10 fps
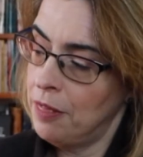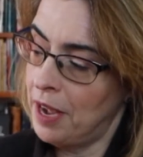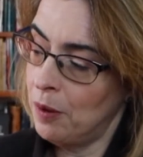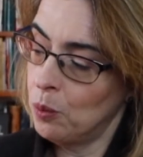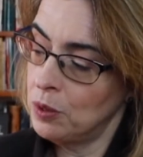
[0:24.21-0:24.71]

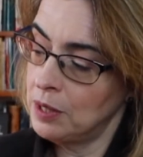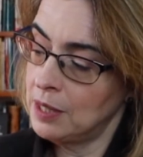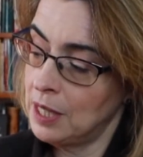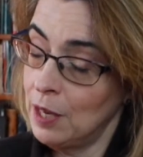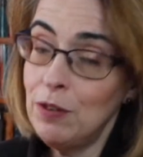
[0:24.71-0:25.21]
that
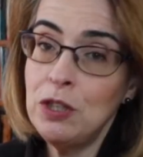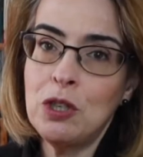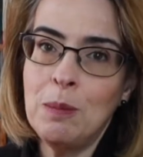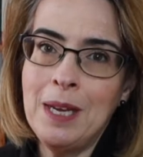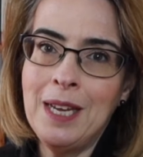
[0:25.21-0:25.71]
was given
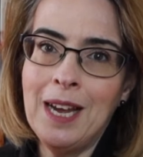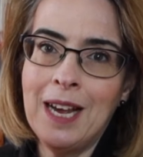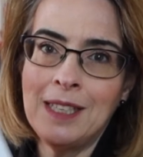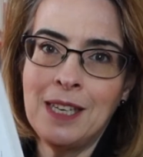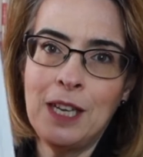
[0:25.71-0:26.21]
to me
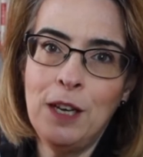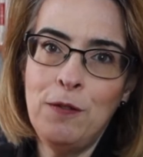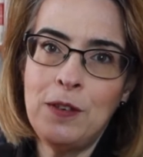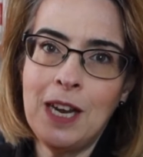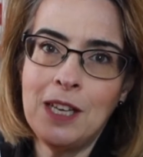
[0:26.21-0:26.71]
as a
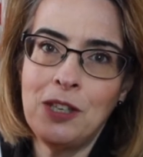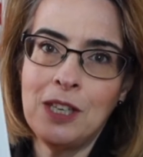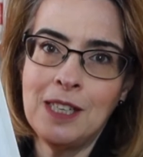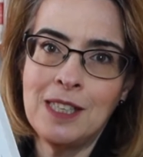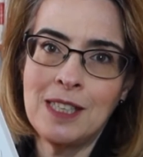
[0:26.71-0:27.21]
gift, as you
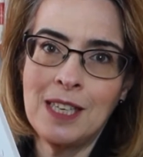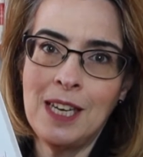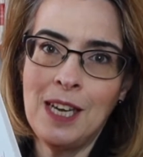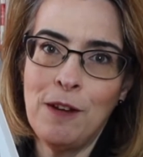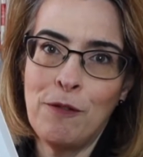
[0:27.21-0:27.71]
can see
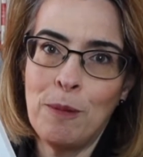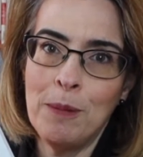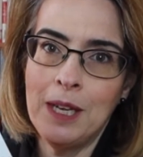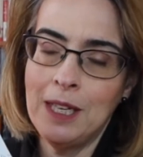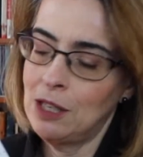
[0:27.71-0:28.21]
here
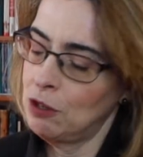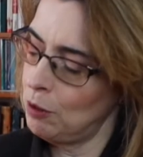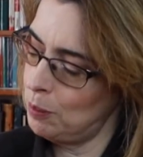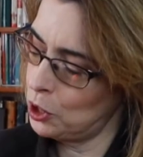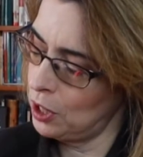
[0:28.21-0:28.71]
from the
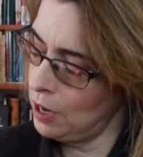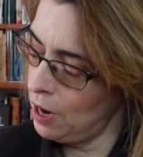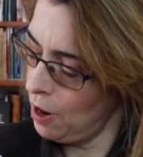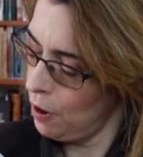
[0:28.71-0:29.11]
inscription,